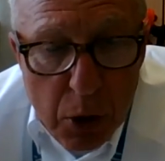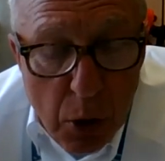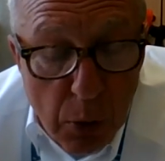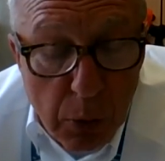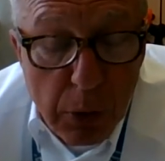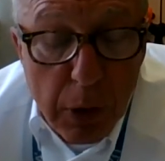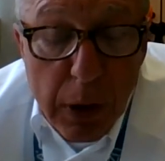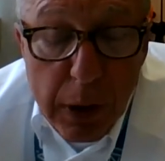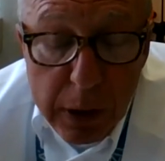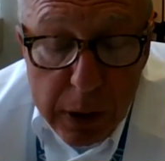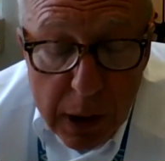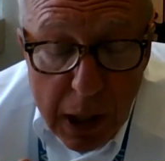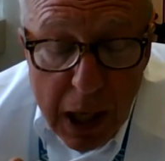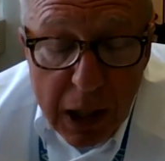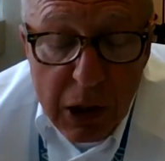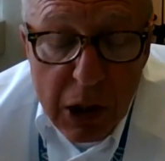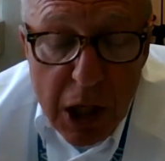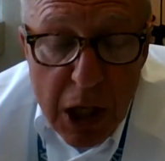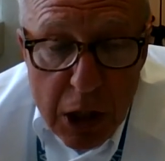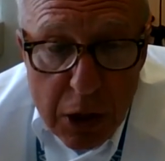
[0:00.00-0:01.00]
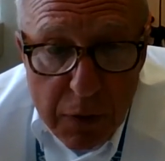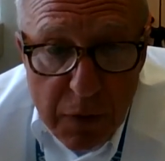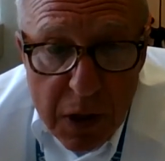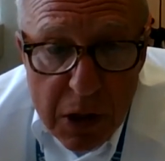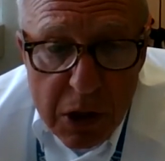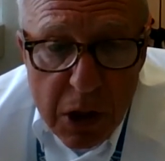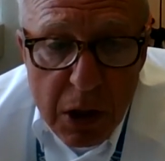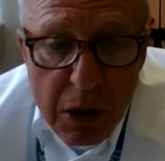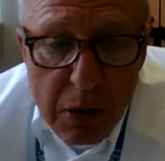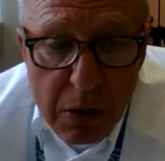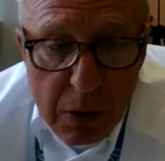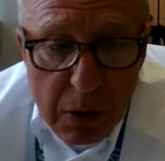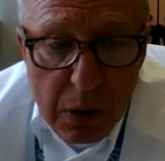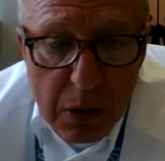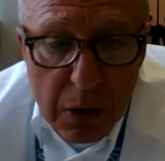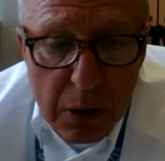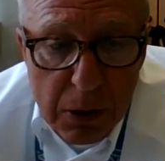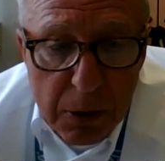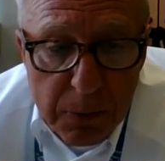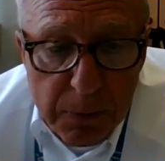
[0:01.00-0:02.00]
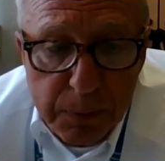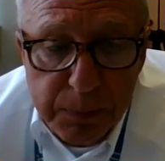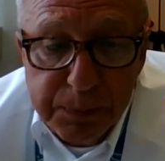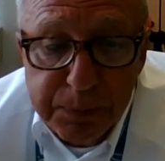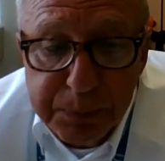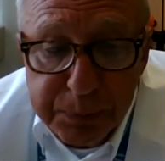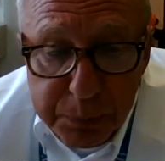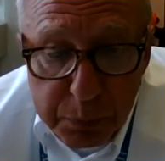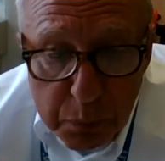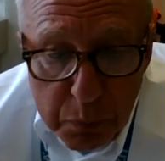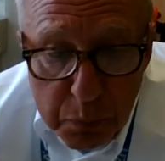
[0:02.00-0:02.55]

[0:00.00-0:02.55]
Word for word: So uh, at each visit, um,